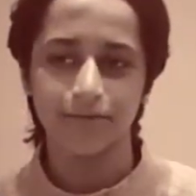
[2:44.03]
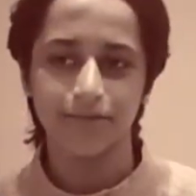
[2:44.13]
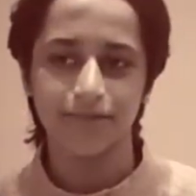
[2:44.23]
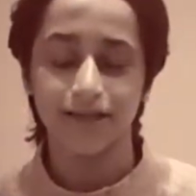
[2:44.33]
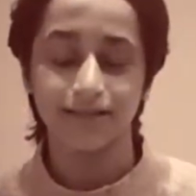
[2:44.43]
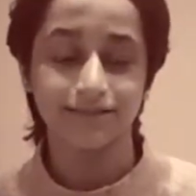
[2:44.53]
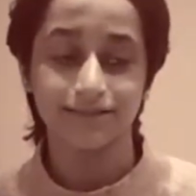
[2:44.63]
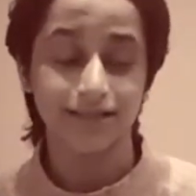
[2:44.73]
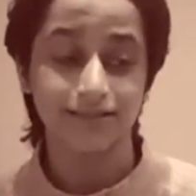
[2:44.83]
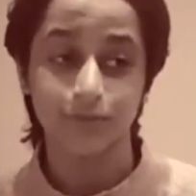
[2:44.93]

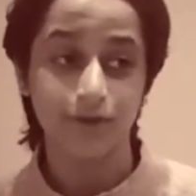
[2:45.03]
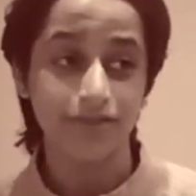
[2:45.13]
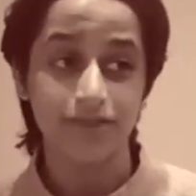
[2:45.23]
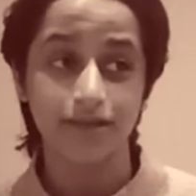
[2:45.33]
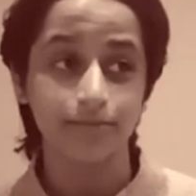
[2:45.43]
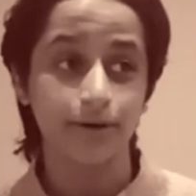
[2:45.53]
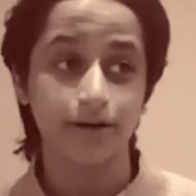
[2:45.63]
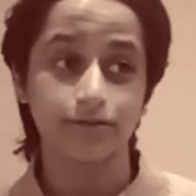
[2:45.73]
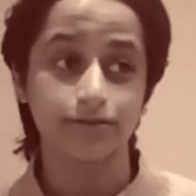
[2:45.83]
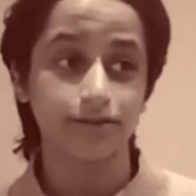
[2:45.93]
That's one thing, but
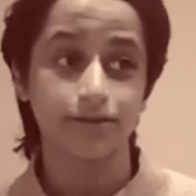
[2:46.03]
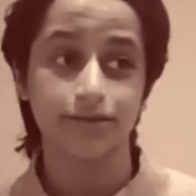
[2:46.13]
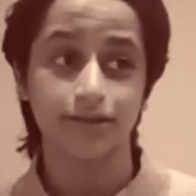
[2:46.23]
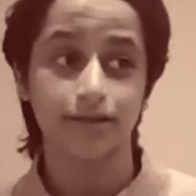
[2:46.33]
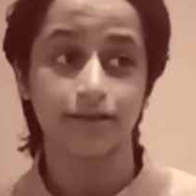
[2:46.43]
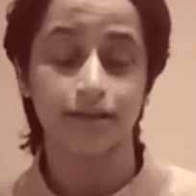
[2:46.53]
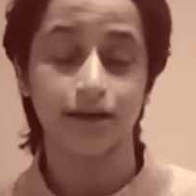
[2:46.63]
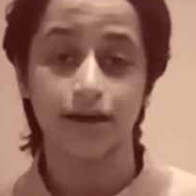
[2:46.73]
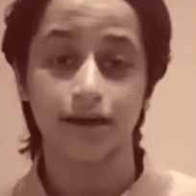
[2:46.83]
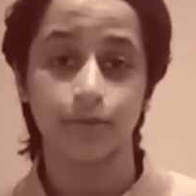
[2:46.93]
I also think
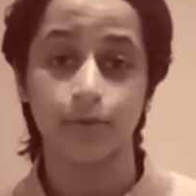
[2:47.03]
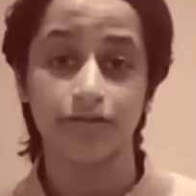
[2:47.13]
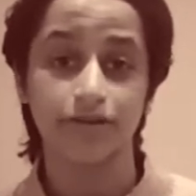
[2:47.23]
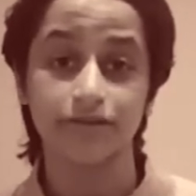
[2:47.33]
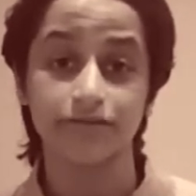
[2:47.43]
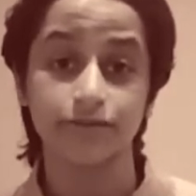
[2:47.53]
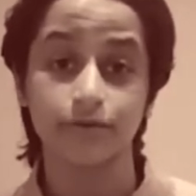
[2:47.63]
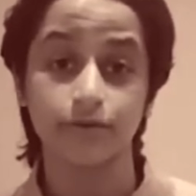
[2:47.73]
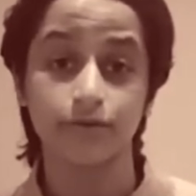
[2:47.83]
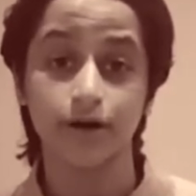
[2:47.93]
that I worry
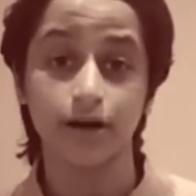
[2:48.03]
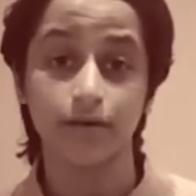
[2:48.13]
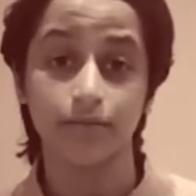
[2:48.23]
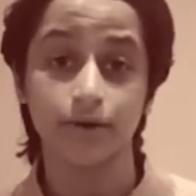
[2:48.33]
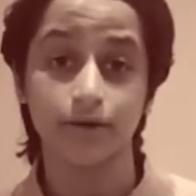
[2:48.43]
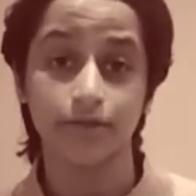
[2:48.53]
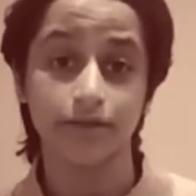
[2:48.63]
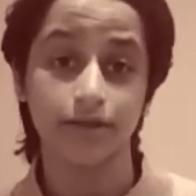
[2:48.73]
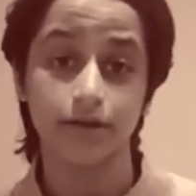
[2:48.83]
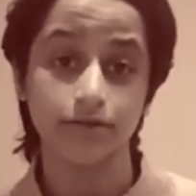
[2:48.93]
for
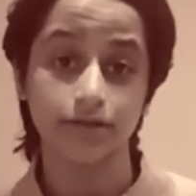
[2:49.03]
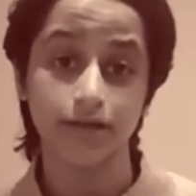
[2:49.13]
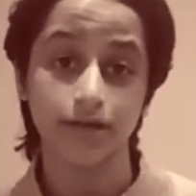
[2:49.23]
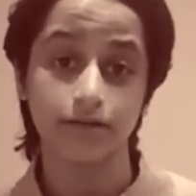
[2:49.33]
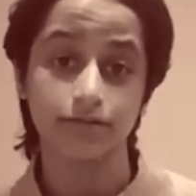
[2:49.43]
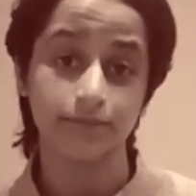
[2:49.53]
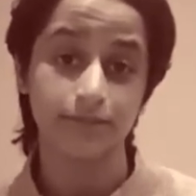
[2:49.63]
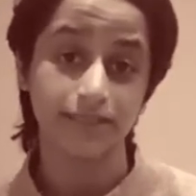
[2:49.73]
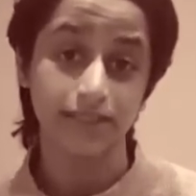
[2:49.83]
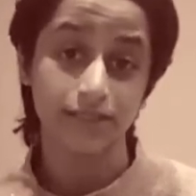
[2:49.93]
the older
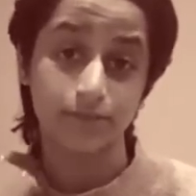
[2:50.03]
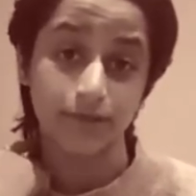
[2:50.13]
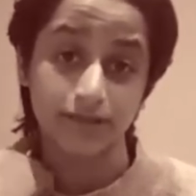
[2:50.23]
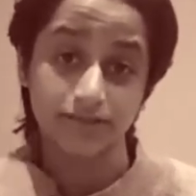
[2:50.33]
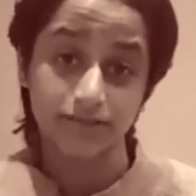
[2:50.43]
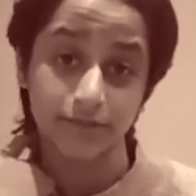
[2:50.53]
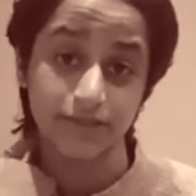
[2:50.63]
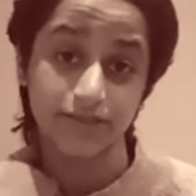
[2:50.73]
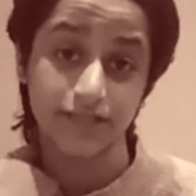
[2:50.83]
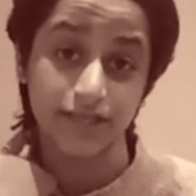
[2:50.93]
LGBTQ plus
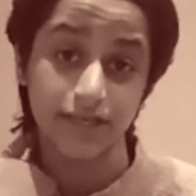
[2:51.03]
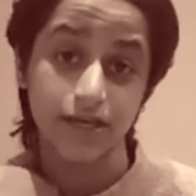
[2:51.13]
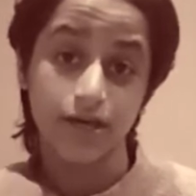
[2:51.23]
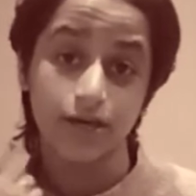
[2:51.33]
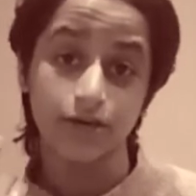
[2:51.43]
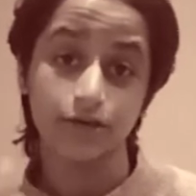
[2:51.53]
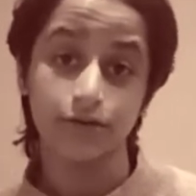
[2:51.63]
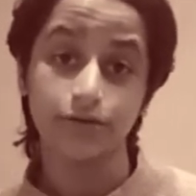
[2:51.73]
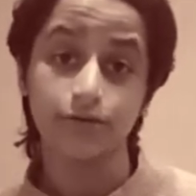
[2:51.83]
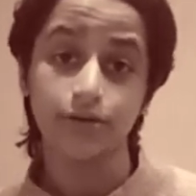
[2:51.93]
community
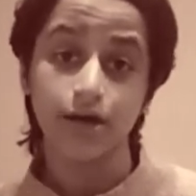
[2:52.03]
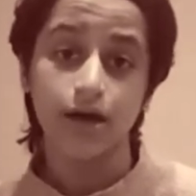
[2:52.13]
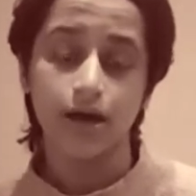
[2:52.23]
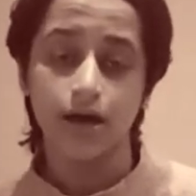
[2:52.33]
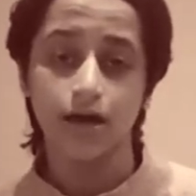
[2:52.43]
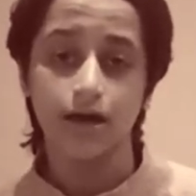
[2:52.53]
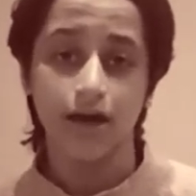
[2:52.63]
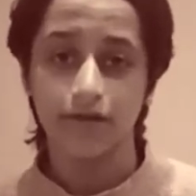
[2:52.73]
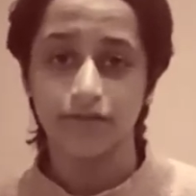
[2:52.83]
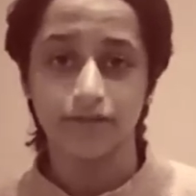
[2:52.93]
who
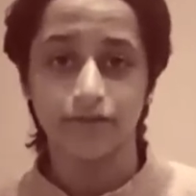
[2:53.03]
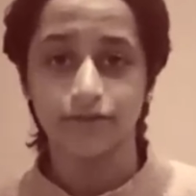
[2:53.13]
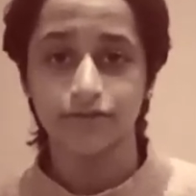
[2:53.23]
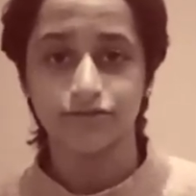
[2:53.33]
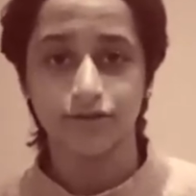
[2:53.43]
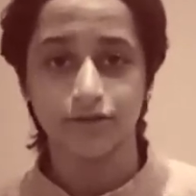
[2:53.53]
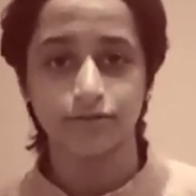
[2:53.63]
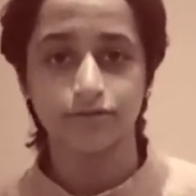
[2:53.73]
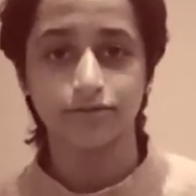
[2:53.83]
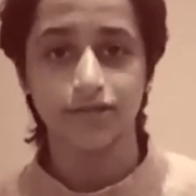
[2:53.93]
have their own
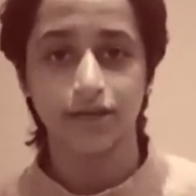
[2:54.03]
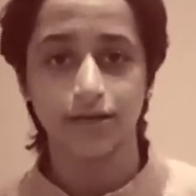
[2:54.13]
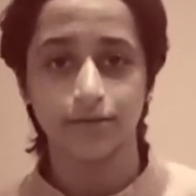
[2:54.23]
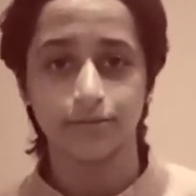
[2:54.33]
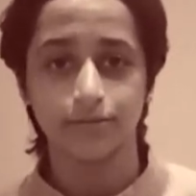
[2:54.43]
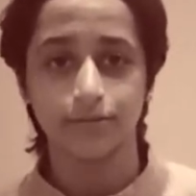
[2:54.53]
struggles, a